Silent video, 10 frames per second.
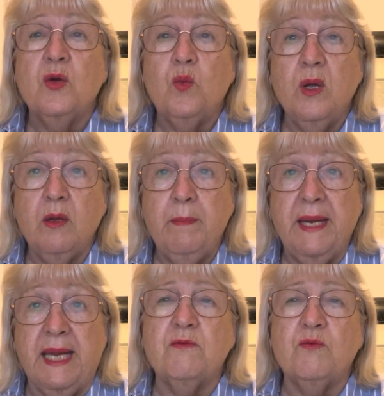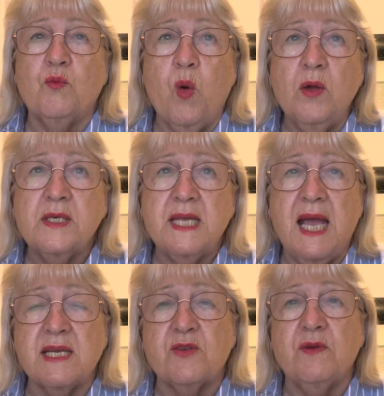will be what tax